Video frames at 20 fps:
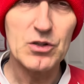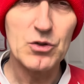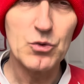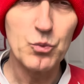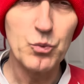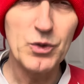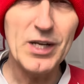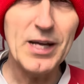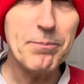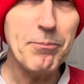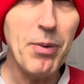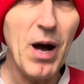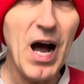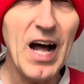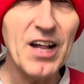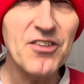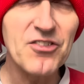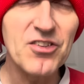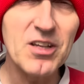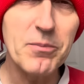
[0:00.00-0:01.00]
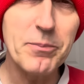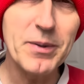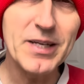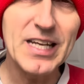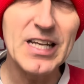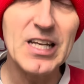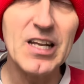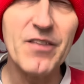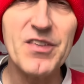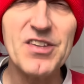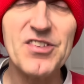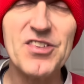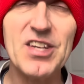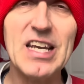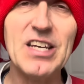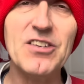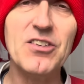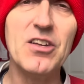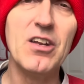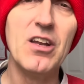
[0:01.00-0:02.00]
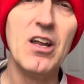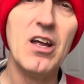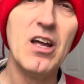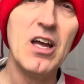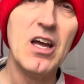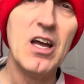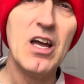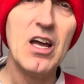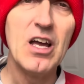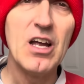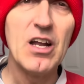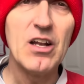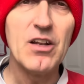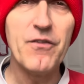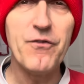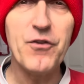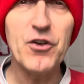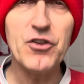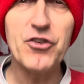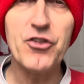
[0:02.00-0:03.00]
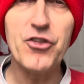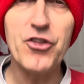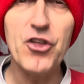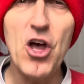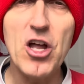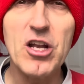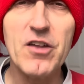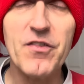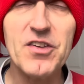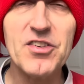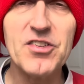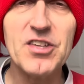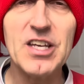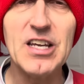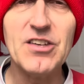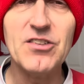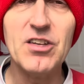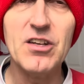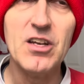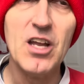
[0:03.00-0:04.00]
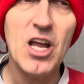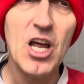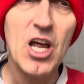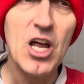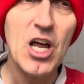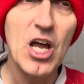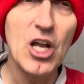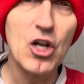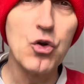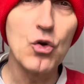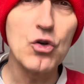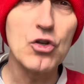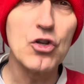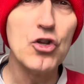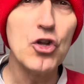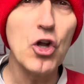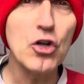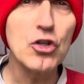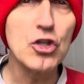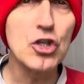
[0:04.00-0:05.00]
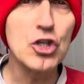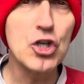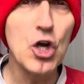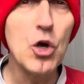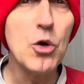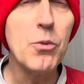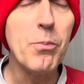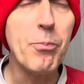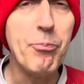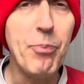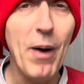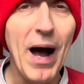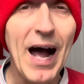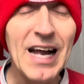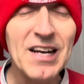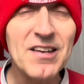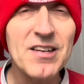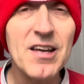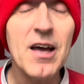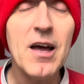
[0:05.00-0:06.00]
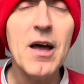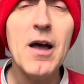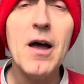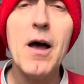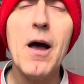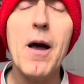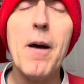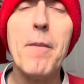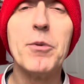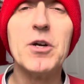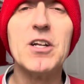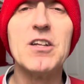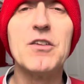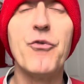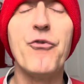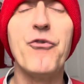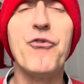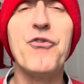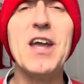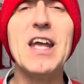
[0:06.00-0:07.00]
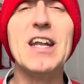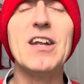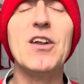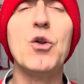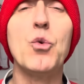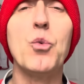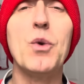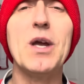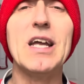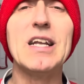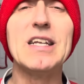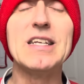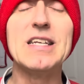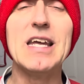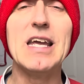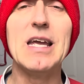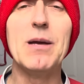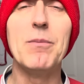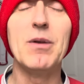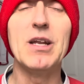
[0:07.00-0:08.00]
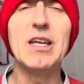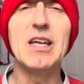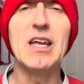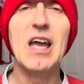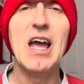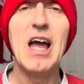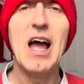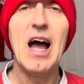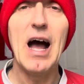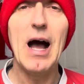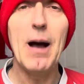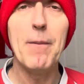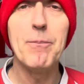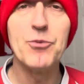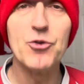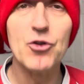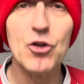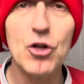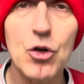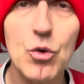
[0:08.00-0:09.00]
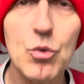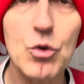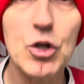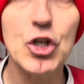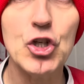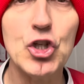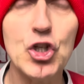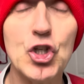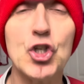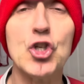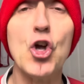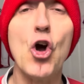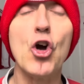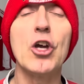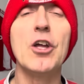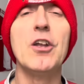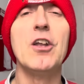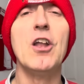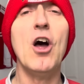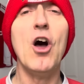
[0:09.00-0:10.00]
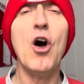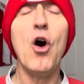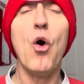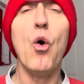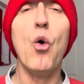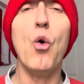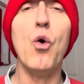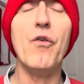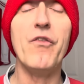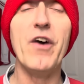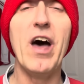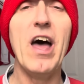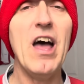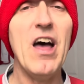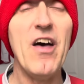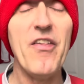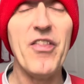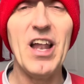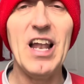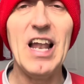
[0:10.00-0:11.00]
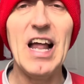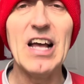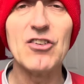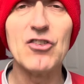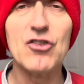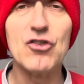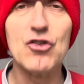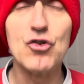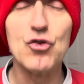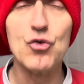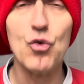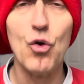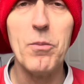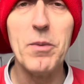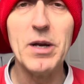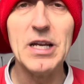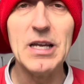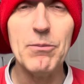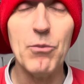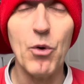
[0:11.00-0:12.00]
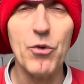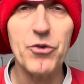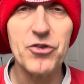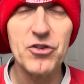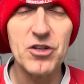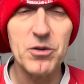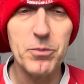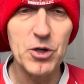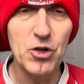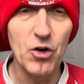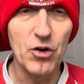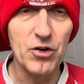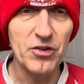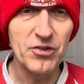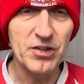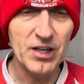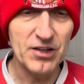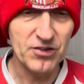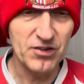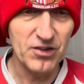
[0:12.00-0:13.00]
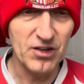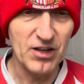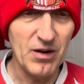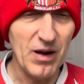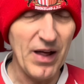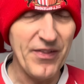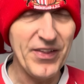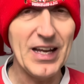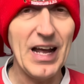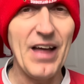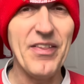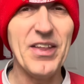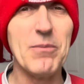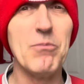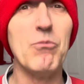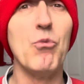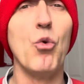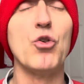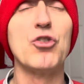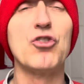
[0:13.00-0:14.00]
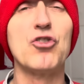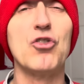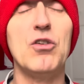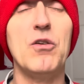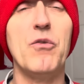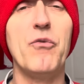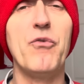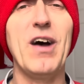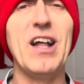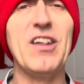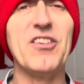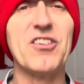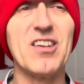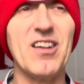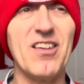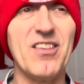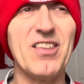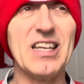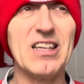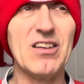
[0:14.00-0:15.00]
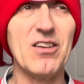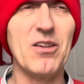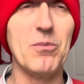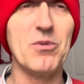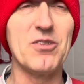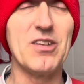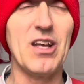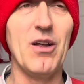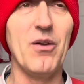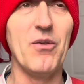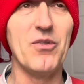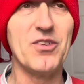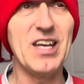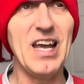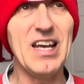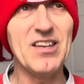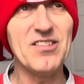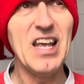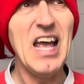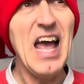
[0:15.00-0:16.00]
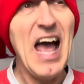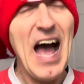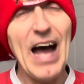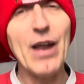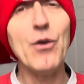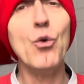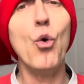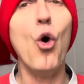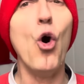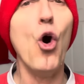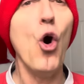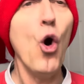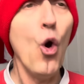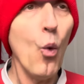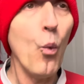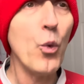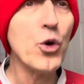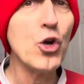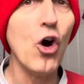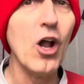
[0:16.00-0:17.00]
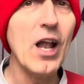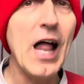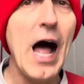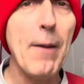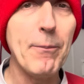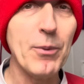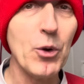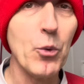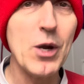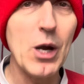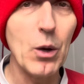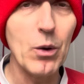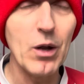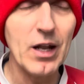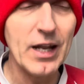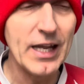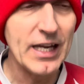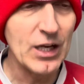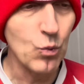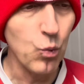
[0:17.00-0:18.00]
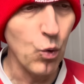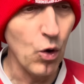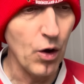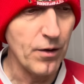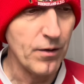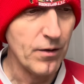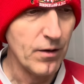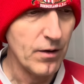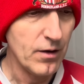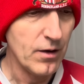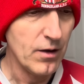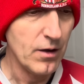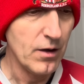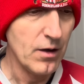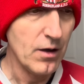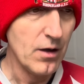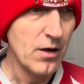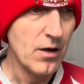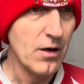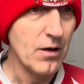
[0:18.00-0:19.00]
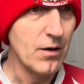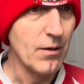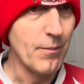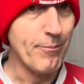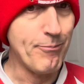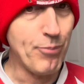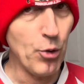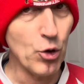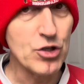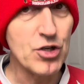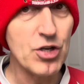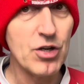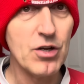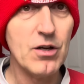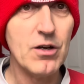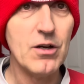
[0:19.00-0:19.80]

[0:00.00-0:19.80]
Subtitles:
We had parts at the beginning of the season. The first third of the season, it looked not too bad. But it's faded away tamely. Absolutely shocking over the last so many months, to be honest, hasn't it? And I think most Sunderland fans can think to themselves, yes, I know we're all happy we're out of League One. But